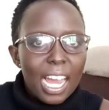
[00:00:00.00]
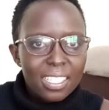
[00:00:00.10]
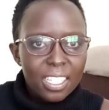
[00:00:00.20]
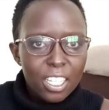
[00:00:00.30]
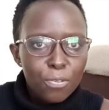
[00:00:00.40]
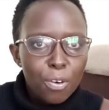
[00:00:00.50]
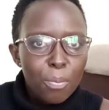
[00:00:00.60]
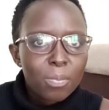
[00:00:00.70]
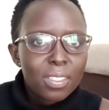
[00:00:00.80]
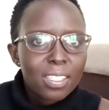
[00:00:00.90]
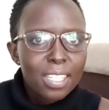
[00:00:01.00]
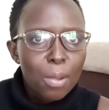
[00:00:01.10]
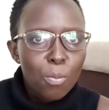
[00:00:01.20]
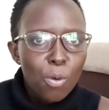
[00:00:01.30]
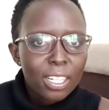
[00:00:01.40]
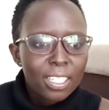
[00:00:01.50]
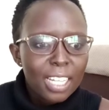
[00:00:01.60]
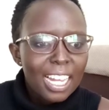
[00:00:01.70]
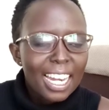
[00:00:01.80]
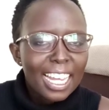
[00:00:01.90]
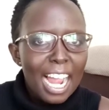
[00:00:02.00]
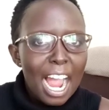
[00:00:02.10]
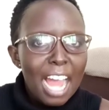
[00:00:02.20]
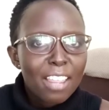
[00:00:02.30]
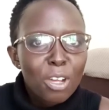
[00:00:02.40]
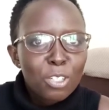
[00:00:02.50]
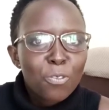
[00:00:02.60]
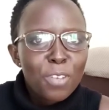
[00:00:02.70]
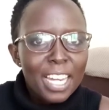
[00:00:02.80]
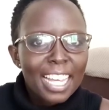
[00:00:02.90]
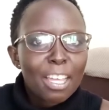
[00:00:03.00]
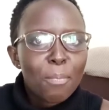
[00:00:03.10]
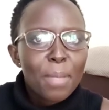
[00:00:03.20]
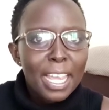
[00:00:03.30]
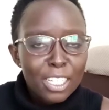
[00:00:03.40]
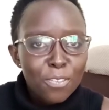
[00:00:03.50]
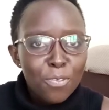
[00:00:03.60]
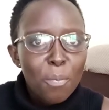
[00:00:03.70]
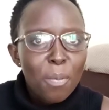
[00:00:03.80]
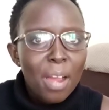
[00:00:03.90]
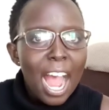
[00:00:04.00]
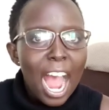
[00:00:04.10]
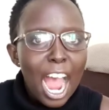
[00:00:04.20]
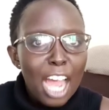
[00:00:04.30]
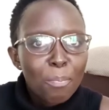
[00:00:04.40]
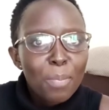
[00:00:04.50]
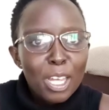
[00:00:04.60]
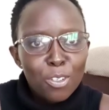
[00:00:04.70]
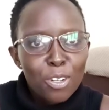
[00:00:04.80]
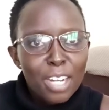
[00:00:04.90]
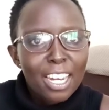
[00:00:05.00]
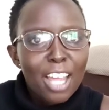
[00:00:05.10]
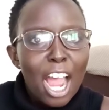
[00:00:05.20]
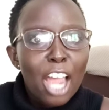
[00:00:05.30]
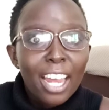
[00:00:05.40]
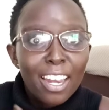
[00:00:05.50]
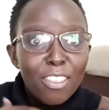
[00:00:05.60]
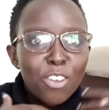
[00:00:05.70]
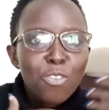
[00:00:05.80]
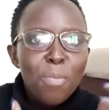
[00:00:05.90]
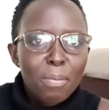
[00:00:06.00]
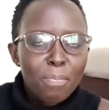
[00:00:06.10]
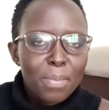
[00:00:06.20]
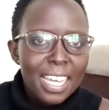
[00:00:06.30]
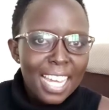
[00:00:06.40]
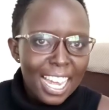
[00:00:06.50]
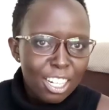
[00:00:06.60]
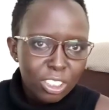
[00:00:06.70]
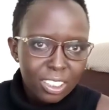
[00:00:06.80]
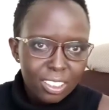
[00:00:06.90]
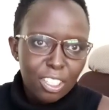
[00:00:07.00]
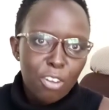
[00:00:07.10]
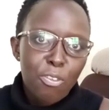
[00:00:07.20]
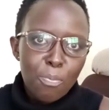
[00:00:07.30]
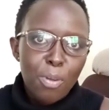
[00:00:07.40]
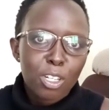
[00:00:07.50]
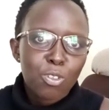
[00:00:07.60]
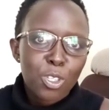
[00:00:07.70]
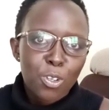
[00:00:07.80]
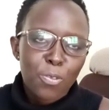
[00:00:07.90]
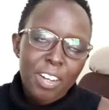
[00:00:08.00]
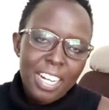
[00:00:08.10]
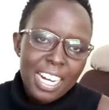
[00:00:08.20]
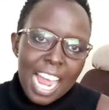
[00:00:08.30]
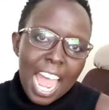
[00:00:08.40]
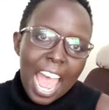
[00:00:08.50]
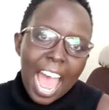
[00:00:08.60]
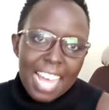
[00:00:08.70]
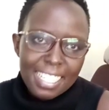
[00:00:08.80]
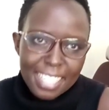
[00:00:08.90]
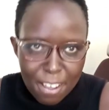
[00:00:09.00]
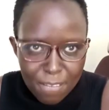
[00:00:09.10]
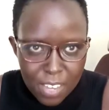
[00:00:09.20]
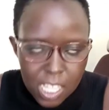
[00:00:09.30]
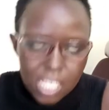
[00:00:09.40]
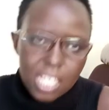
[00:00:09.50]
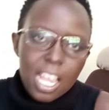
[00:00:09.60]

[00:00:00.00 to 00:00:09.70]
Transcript: skill from someone, like they want to feel like they're buying it from a person, another human being, and not just a robot who is offering a service.